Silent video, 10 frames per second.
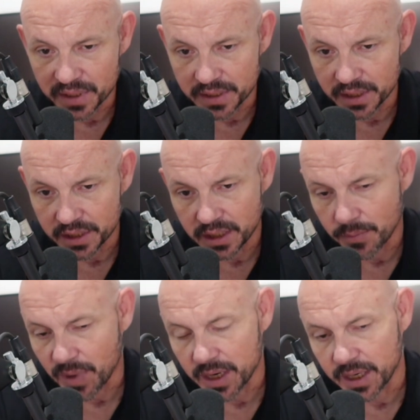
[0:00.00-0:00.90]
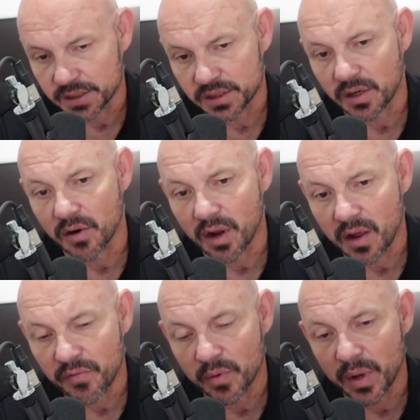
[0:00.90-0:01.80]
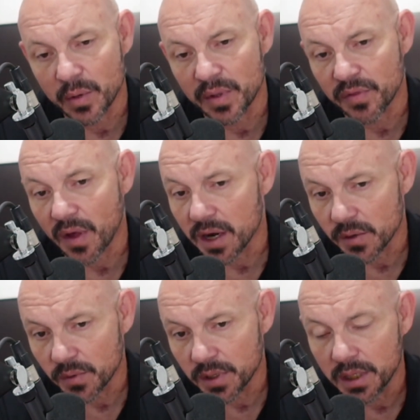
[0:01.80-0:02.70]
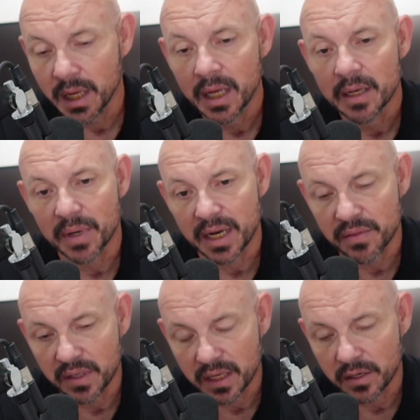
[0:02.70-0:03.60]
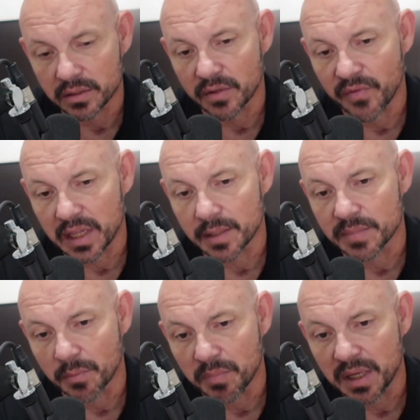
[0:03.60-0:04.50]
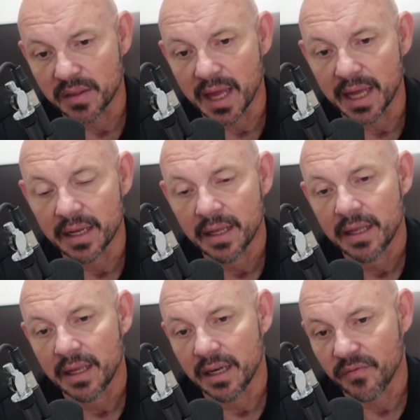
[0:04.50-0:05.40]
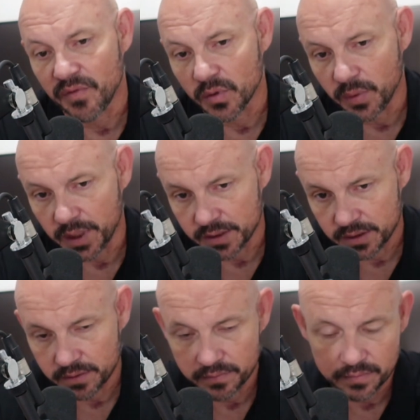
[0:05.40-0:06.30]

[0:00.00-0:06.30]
position. It might not start off the way we thought it would, but I think it'll develop to be that in a few weeks.